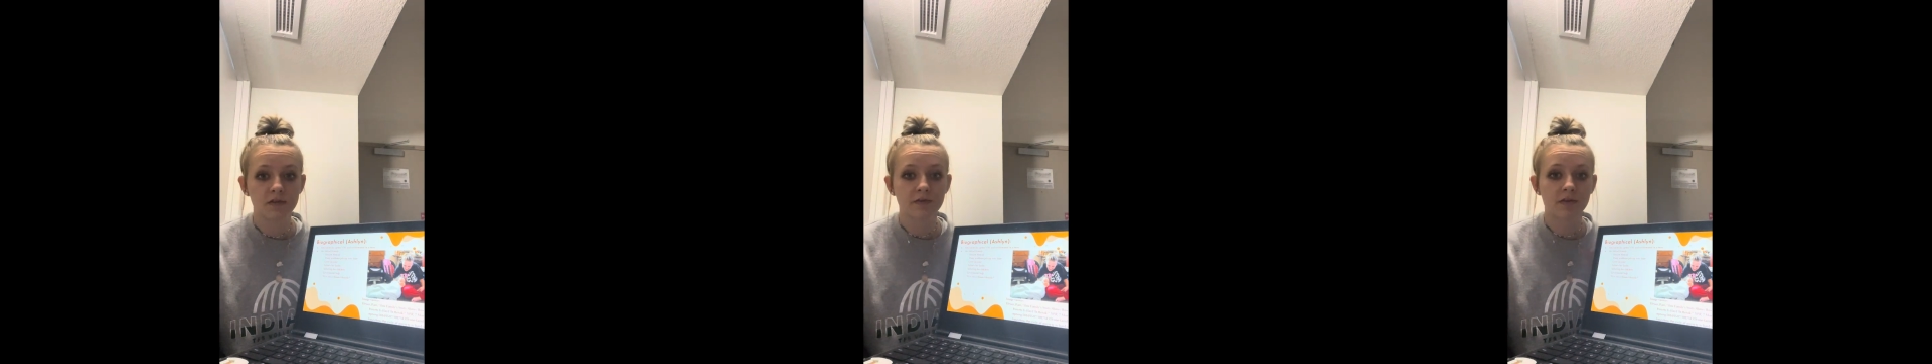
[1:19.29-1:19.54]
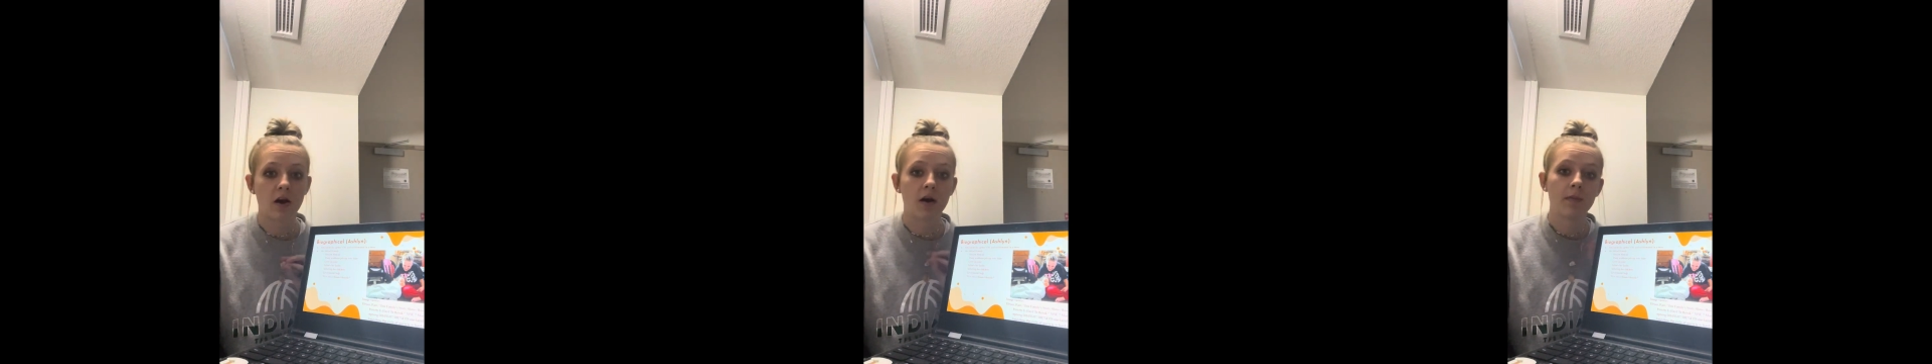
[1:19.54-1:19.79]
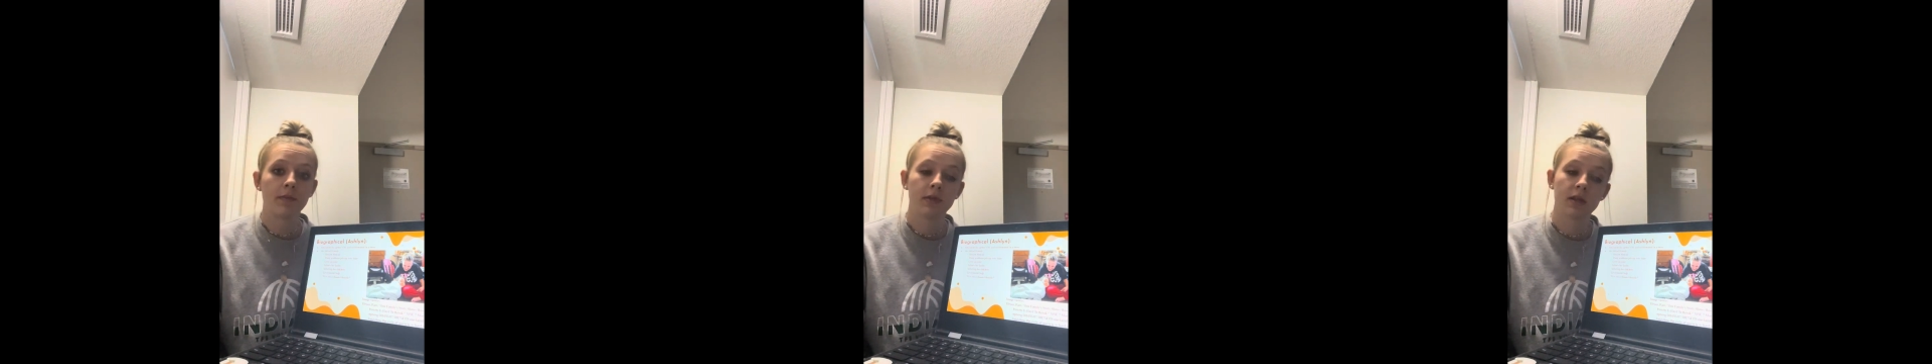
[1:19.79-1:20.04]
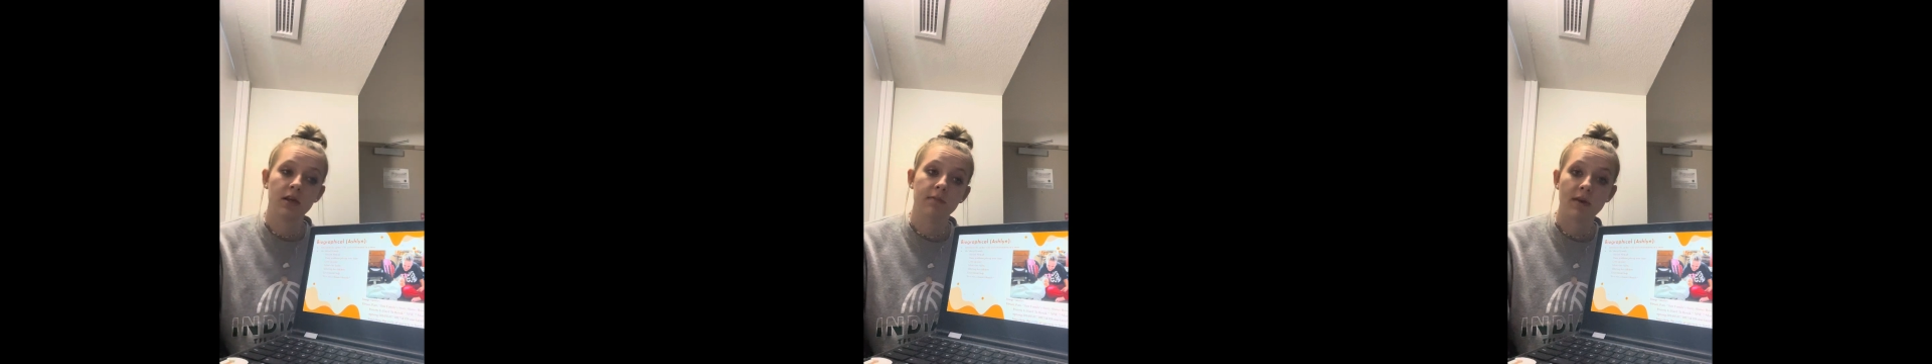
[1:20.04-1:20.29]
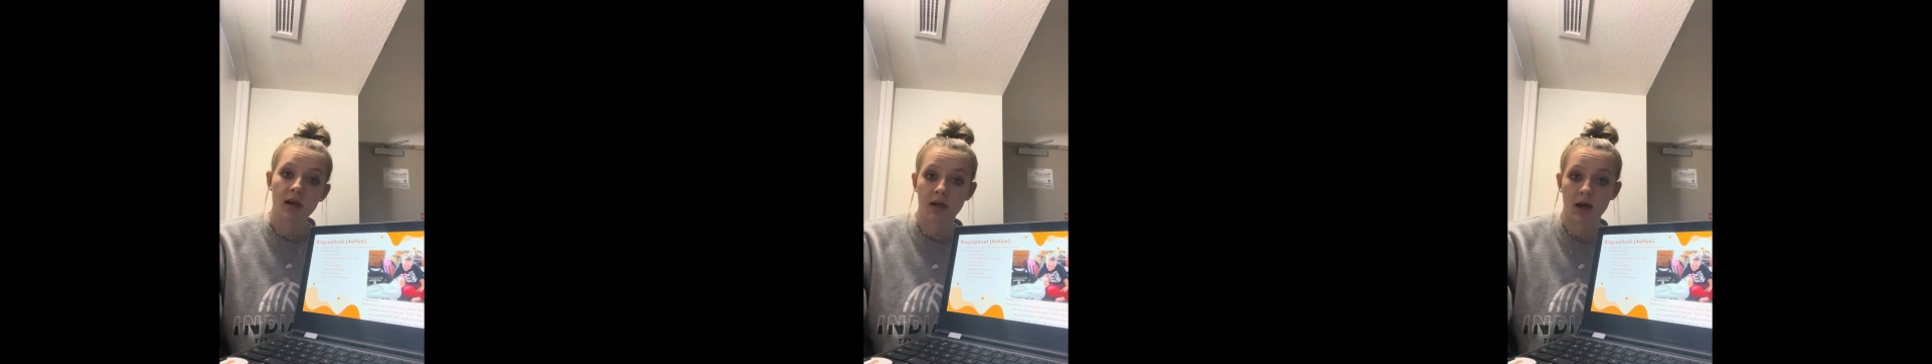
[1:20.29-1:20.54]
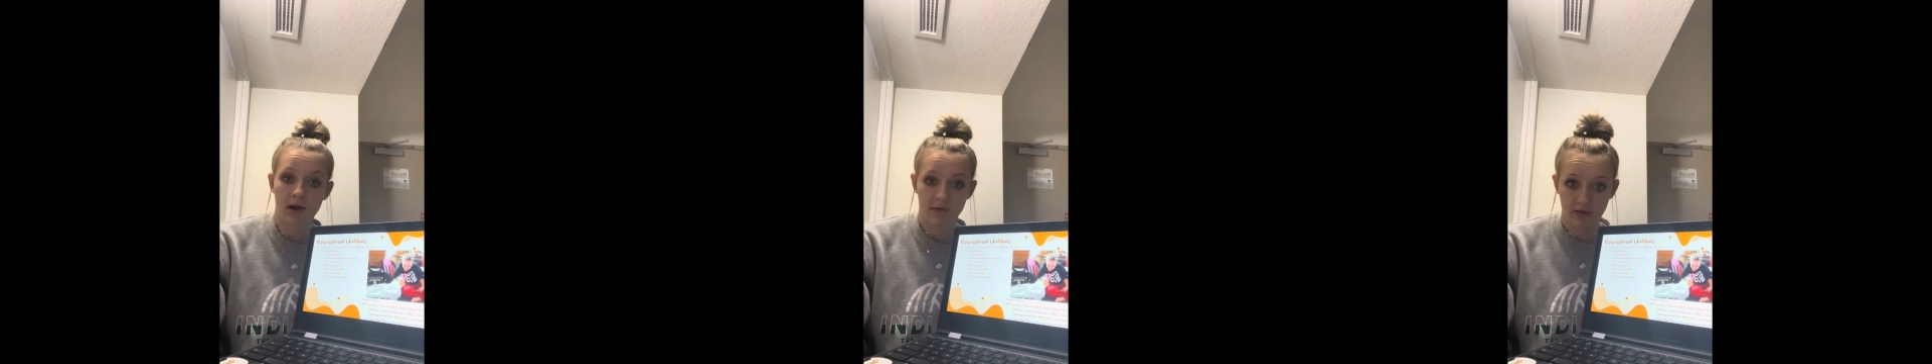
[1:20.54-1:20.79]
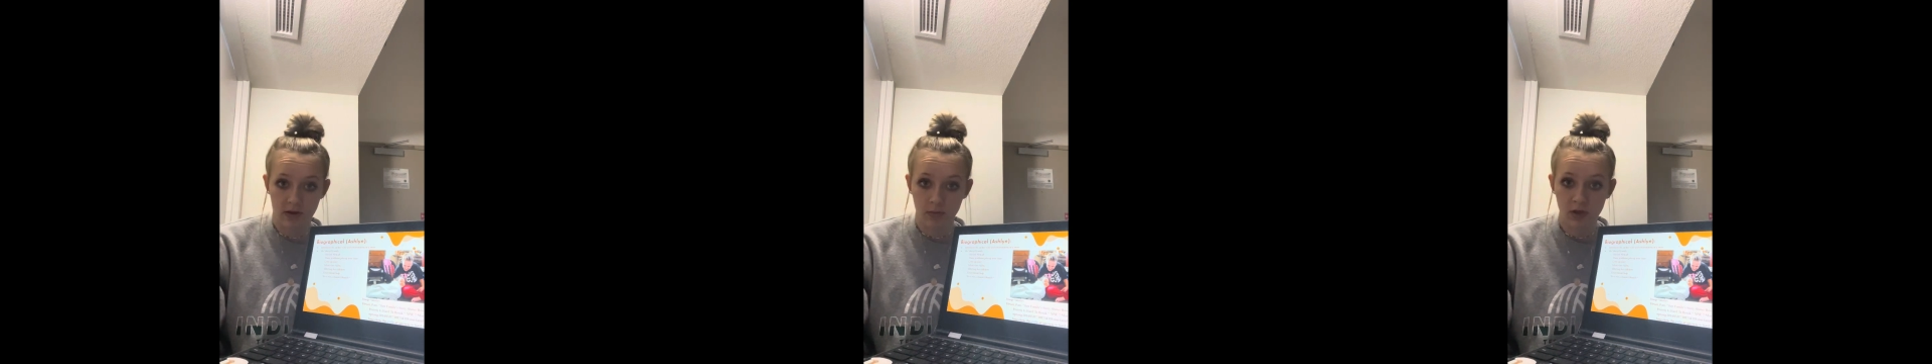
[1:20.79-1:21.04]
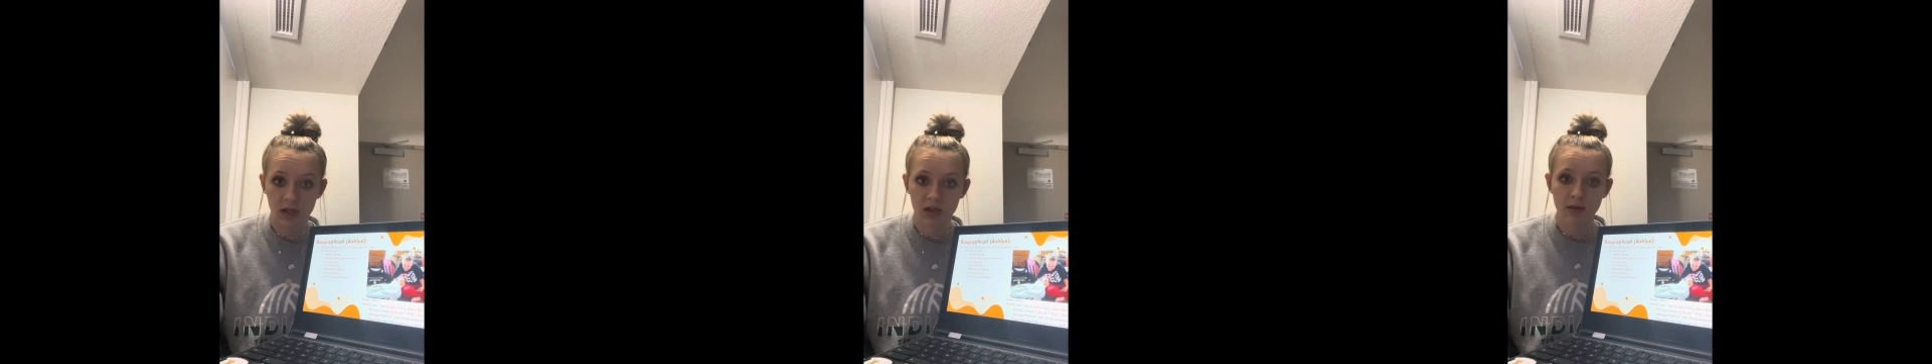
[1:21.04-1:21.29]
from the Metcalf family.